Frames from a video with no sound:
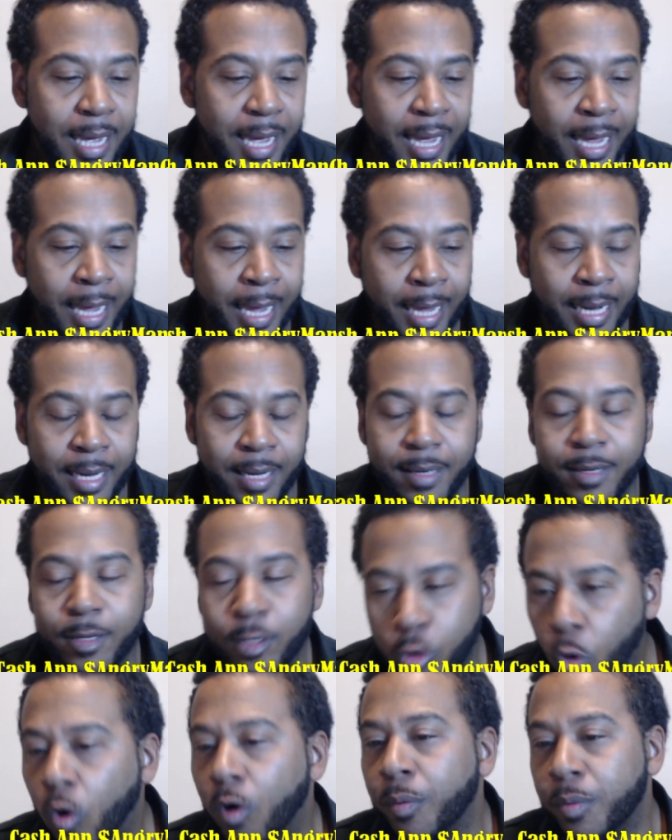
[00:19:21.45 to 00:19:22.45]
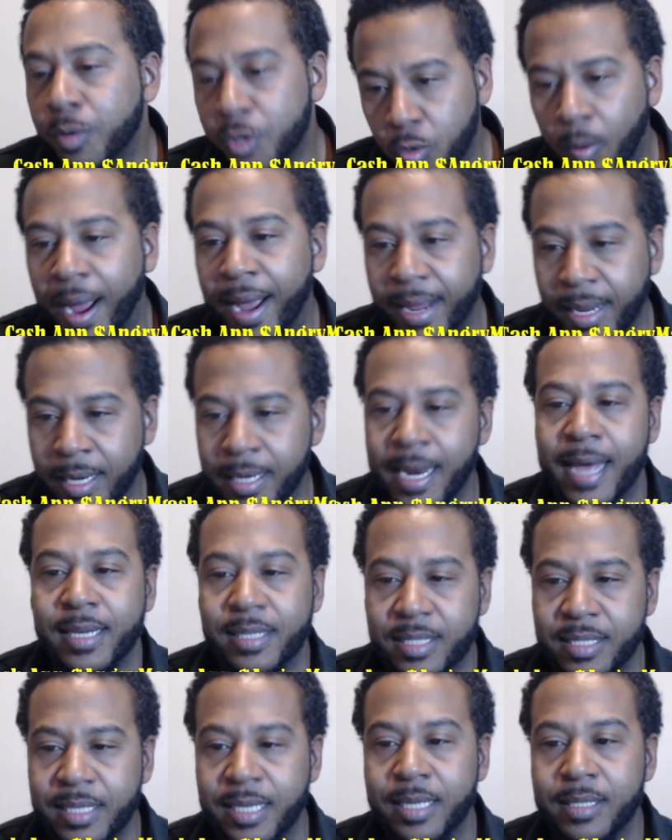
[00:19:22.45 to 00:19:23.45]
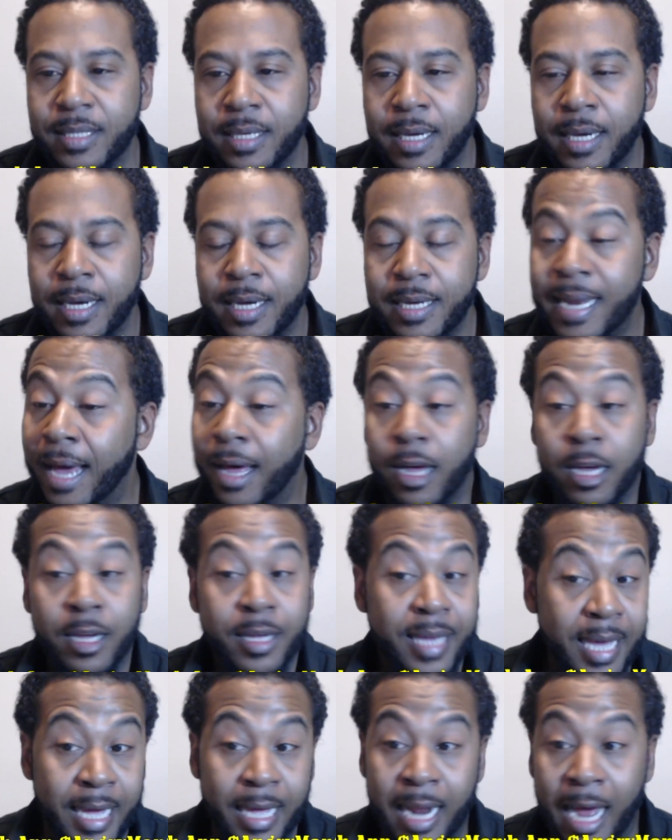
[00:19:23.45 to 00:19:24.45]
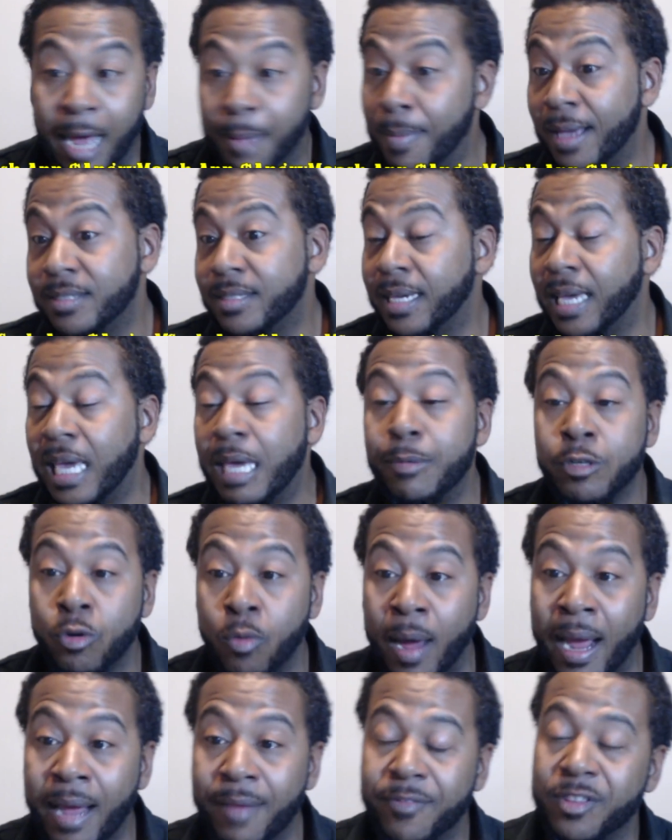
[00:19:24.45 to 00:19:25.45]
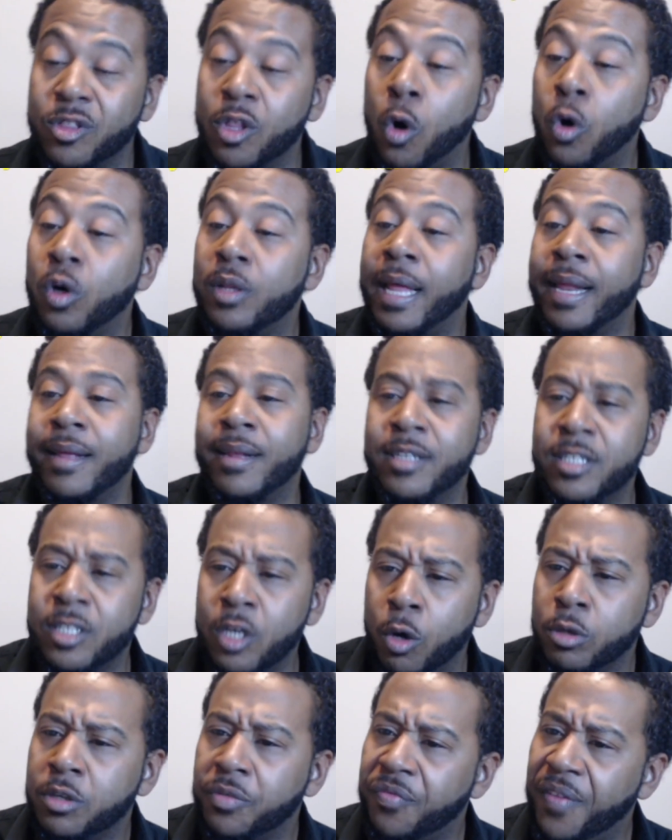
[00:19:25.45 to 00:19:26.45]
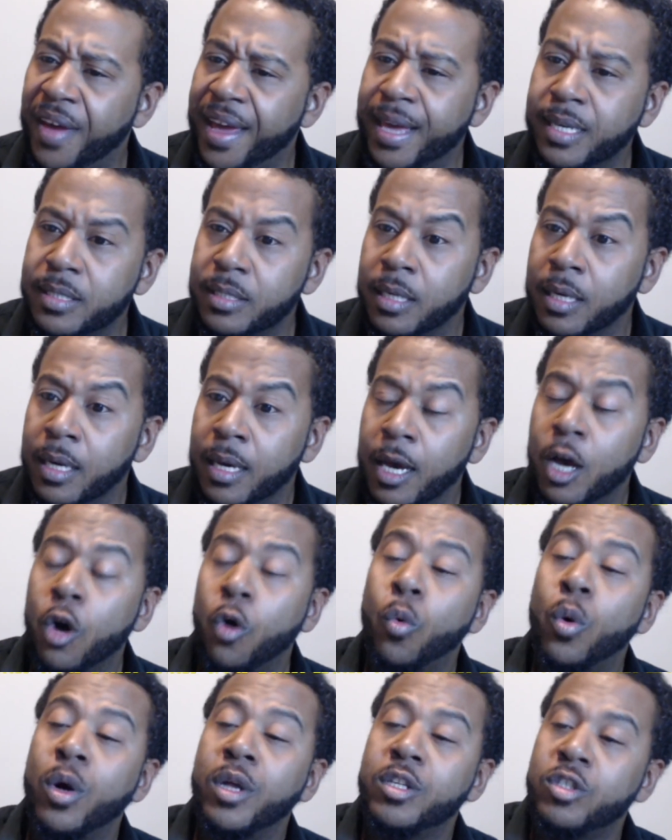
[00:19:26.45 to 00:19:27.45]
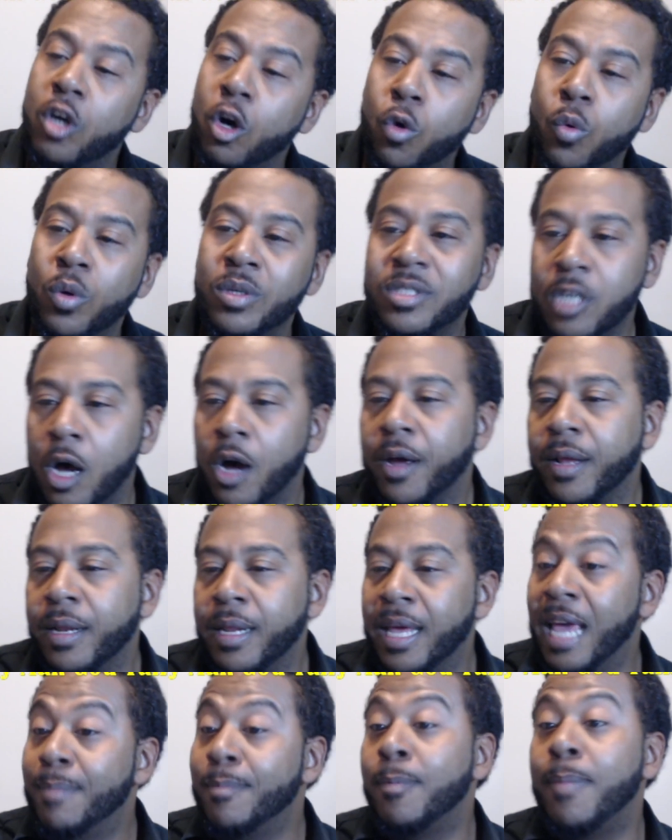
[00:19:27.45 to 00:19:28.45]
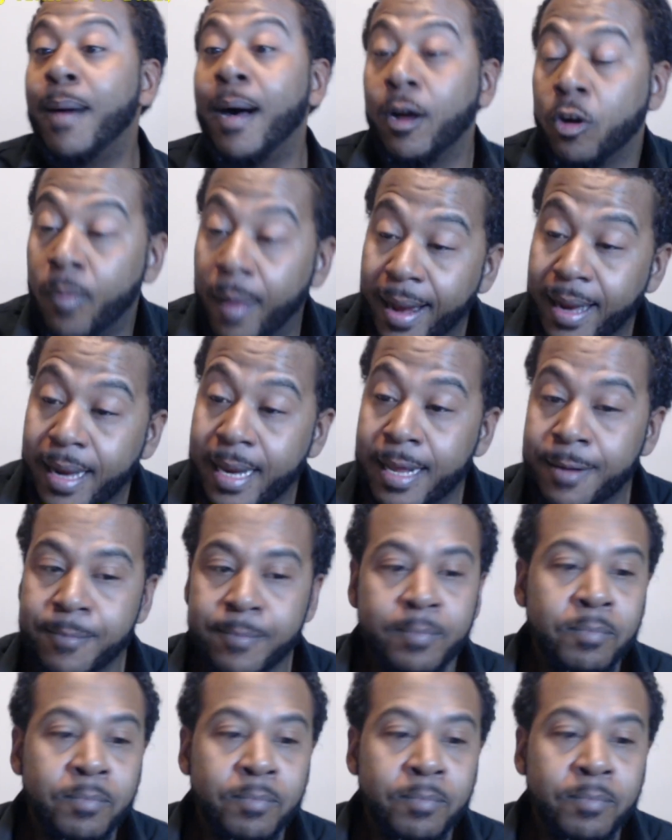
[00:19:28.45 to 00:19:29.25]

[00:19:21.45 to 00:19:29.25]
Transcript: And Corey was right in that sense. Now, again, I'm not saying he was right for throwing that in Zoe's face, when Zoe was talking to him about Grady,